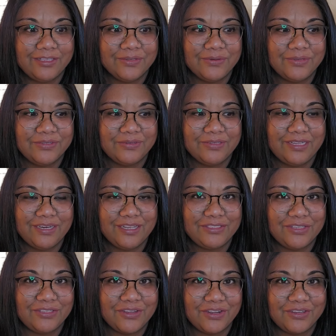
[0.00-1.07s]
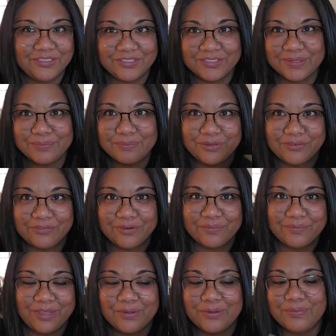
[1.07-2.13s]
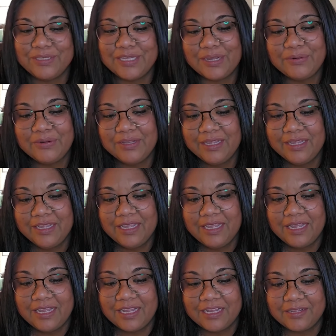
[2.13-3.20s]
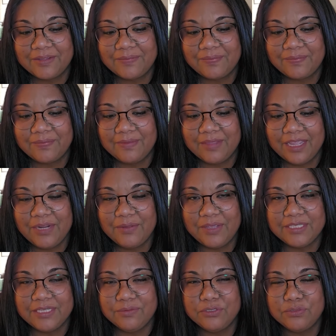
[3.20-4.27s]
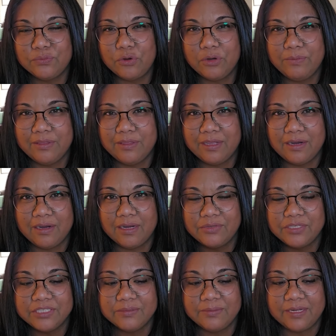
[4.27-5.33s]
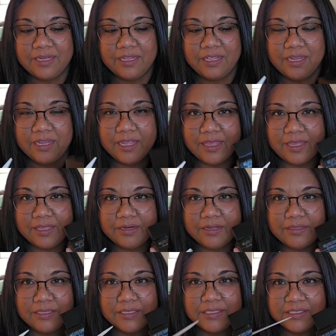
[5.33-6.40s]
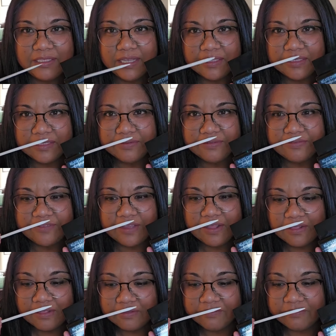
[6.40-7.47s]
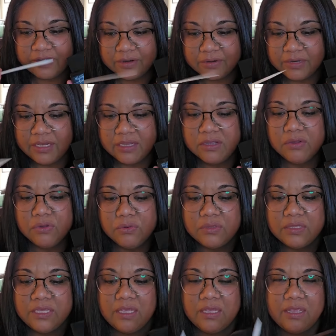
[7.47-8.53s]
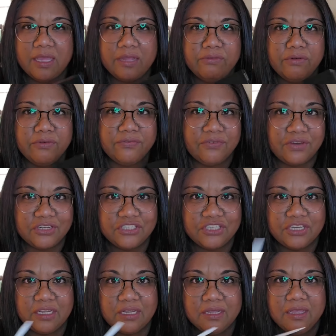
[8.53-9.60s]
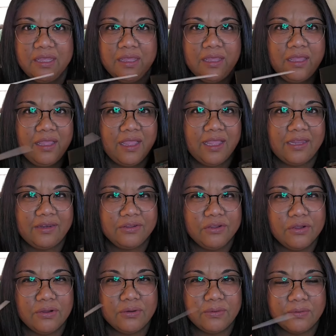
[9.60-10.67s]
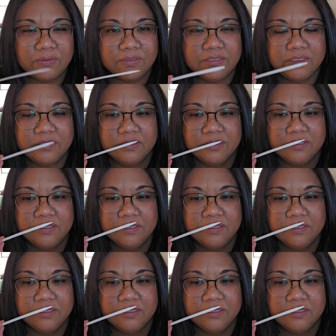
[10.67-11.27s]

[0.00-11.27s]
So it was really nice to talk to someone from my hometown. Um, anyways, it was warm in there. I was sweating, and this scent felt very cooling and refreshing and cold.